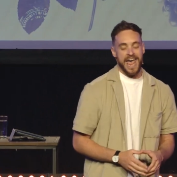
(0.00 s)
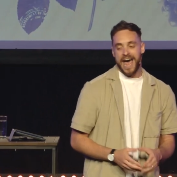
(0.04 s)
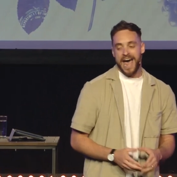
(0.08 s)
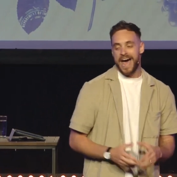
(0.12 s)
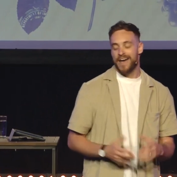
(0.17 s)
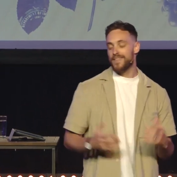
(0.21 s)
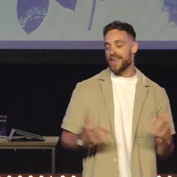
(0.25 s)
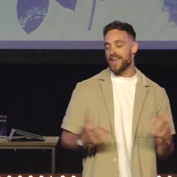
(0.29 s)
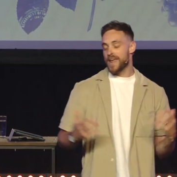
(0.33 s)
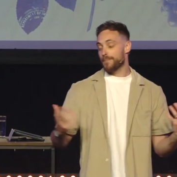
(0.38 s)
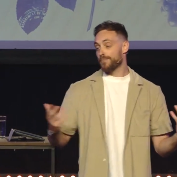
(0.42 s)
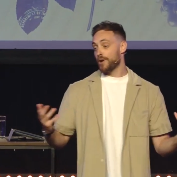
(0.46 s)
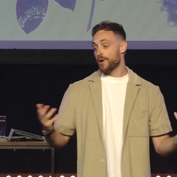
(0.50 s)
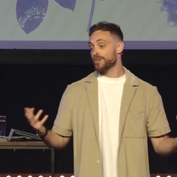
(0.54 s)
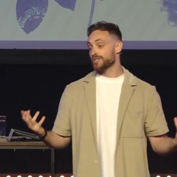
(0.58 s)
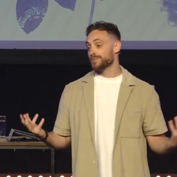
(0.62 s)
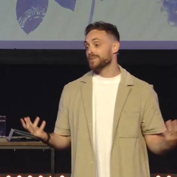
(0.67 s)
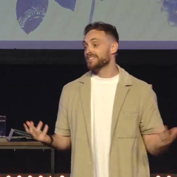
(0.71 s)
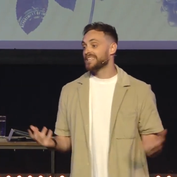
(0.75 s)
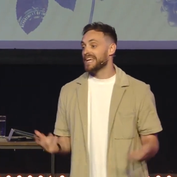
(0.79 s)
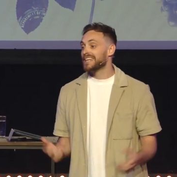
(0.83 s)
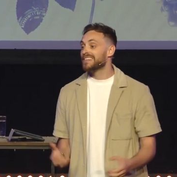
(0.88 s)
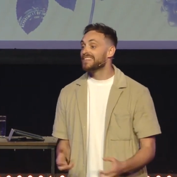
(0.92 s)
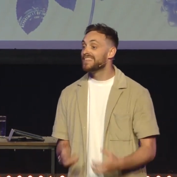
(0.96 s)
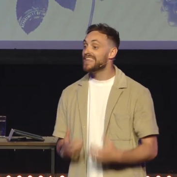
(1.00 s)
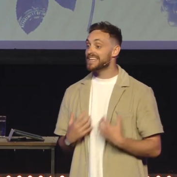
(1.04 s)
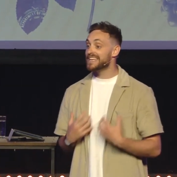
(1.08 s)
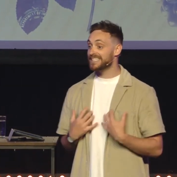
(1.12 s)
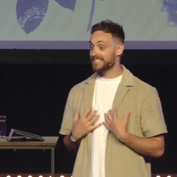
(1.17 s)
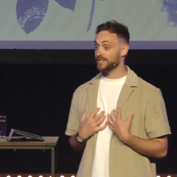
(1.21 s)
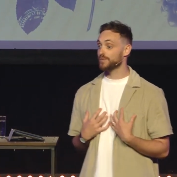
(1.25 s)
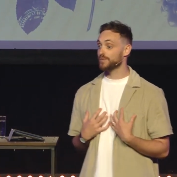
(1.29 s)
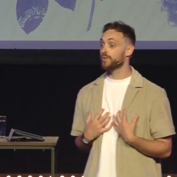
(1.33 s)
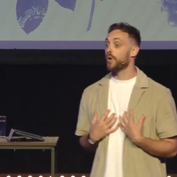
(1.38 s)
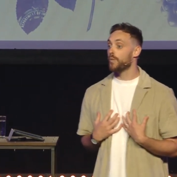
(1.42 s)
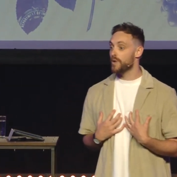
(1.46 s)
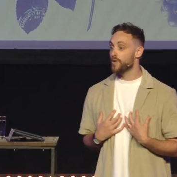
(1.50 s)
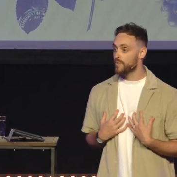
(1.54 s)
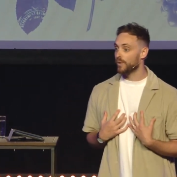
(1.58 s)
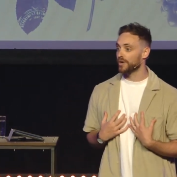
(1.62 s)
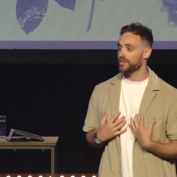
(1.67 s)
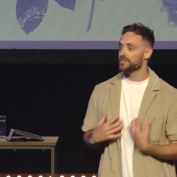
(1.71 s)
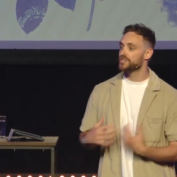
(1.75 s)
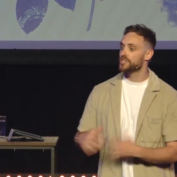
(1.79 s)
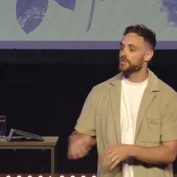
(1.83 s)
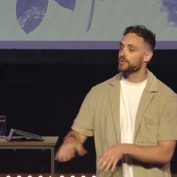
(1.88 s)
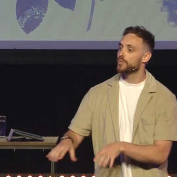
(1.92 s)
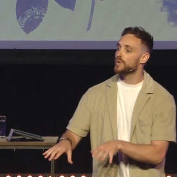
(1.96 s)
And they approach him and say, this is what we
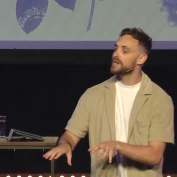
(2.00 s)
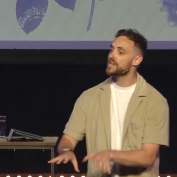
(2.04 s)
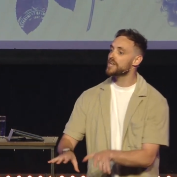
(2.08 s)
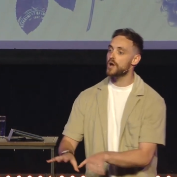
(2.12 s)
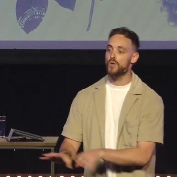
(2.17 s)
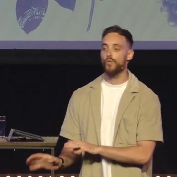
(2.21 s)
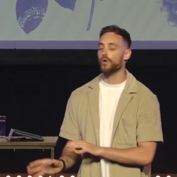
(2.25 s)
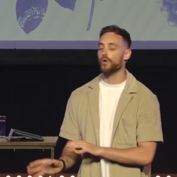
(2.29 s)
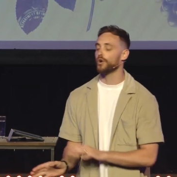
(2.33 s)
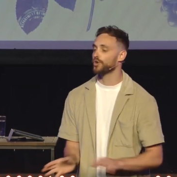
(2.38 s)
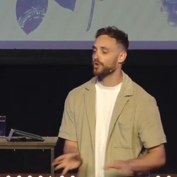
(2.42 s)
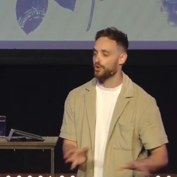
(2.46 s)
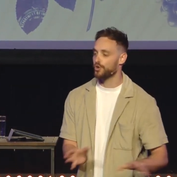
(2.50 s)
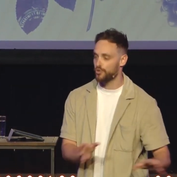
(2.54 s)
want to do. We don't want to